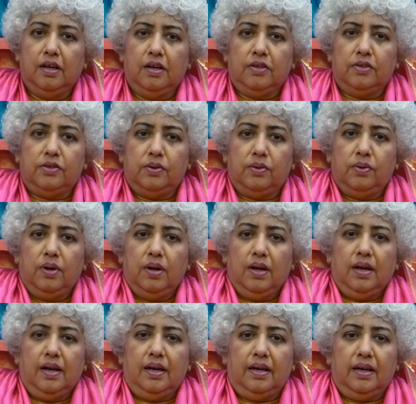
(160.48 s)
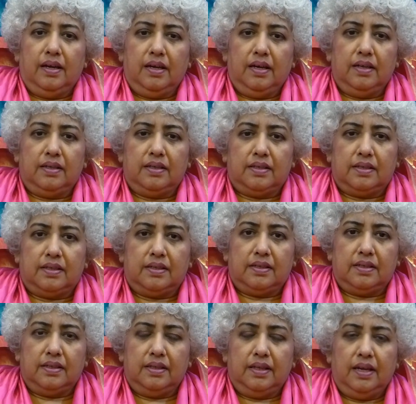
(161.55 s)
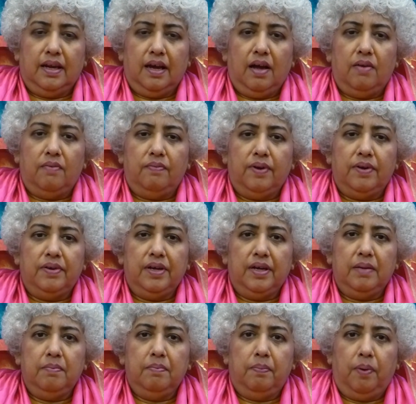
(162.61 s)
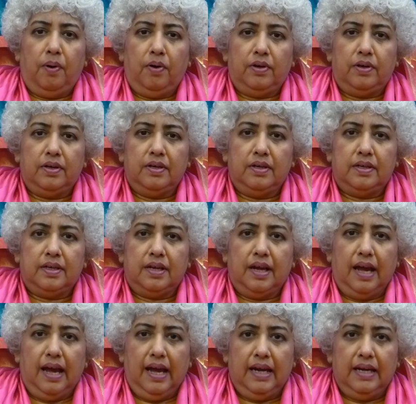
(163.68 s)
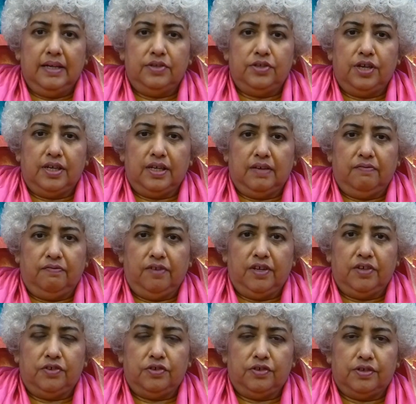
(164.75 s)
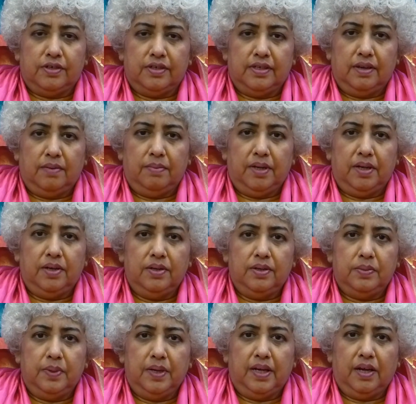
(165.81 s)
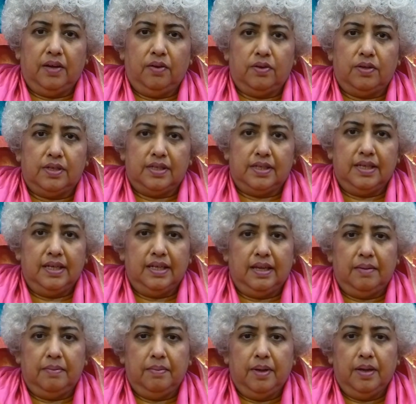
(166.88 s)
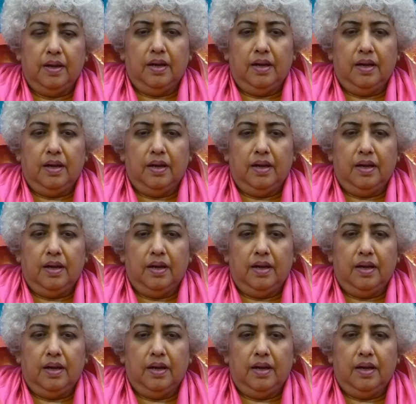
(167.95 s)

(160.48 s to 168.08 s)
So they are very important energetic features. Now, because we cannot see them,